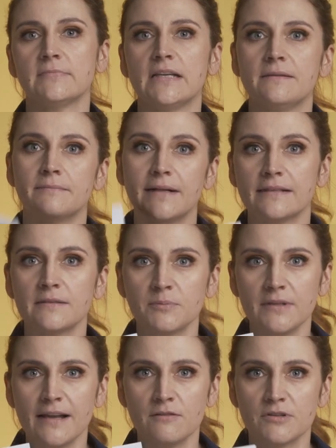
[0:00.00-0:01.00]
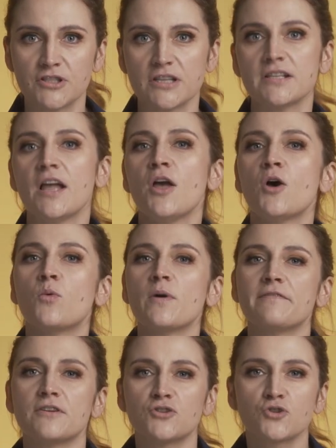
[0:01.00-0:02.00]
in multiple languages
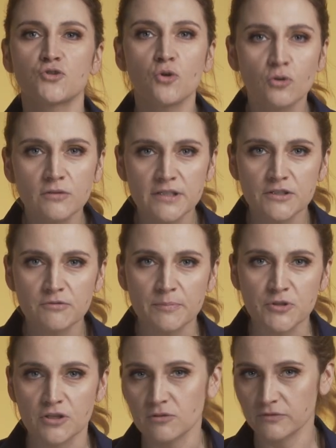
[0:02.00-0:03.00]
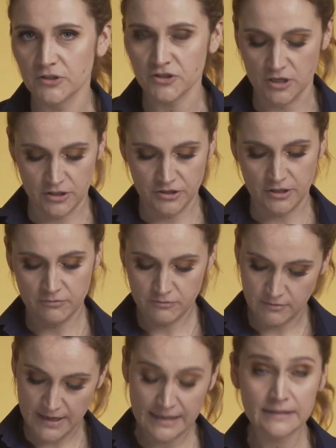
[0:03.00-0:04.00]
with a short description of the charger.
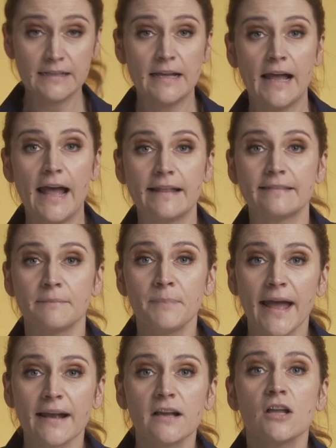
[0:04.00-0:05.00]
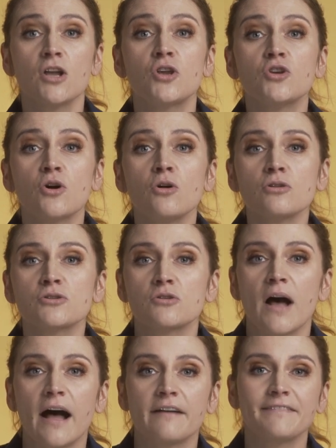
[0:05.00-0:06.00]
Well, at the back, you
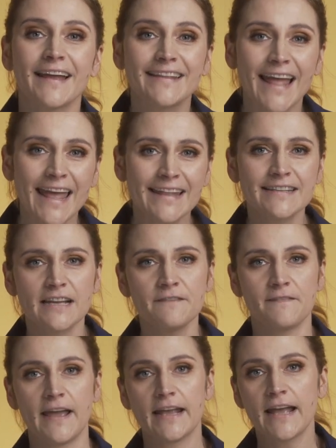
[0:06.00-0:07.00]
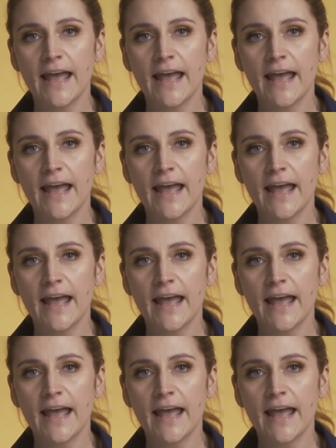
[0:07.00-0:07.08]
also have an anti-fake